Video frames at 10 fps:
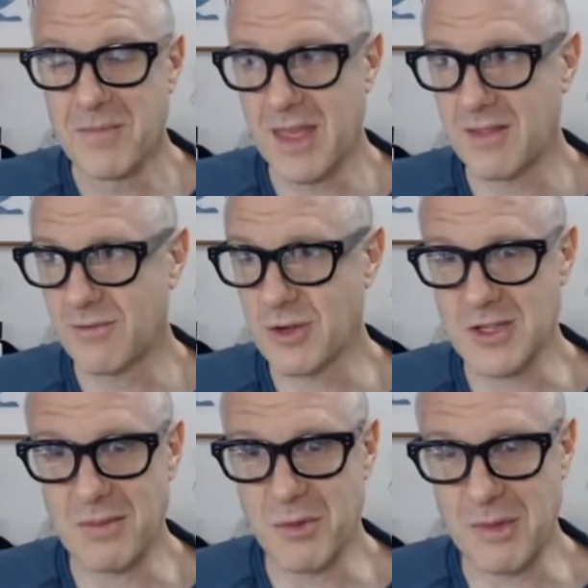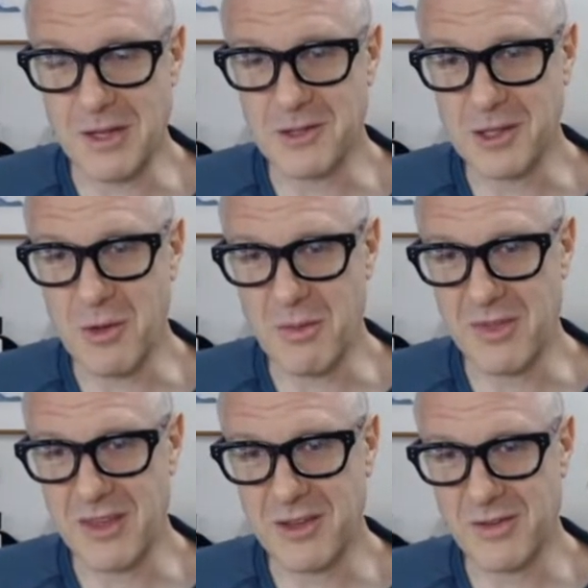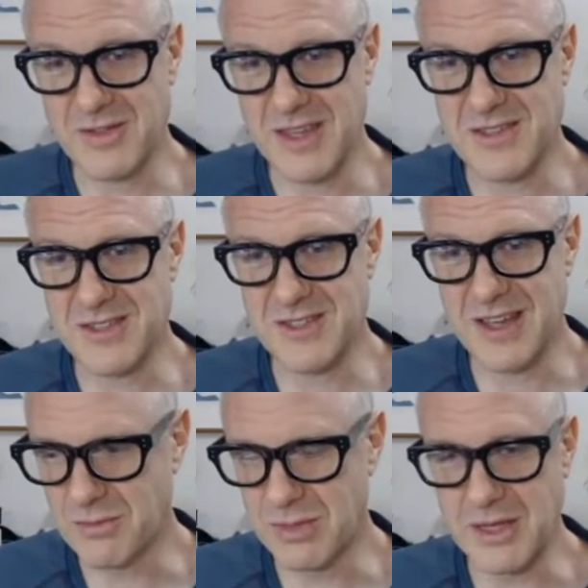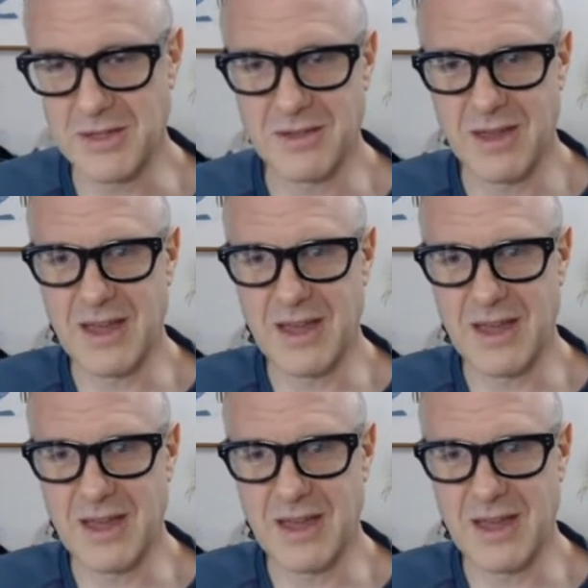that, for example, medical equipment that could have tested blood